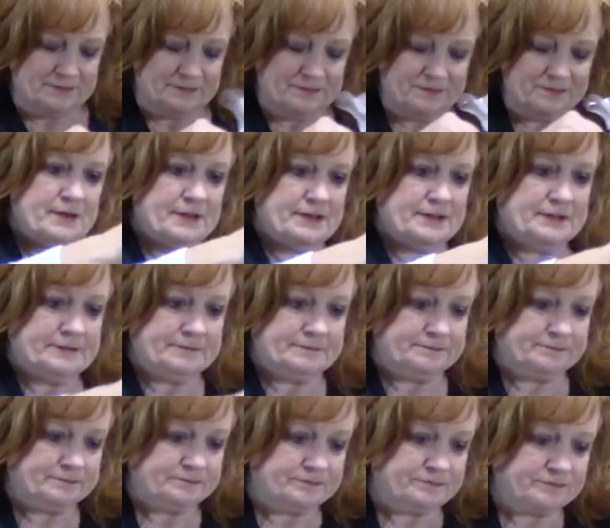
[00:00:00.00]

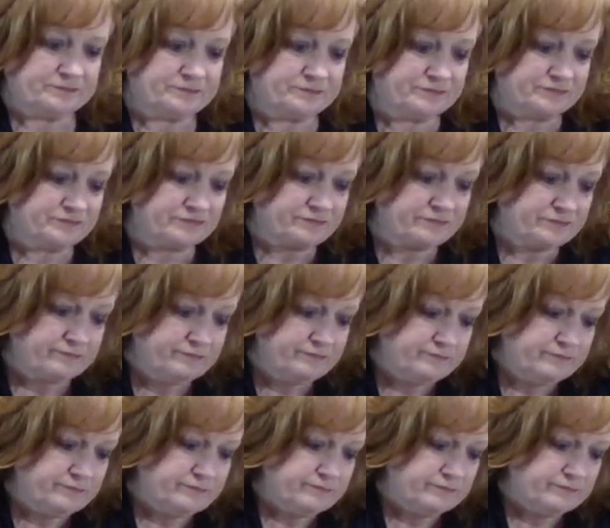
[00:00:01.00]
Nobody speaks.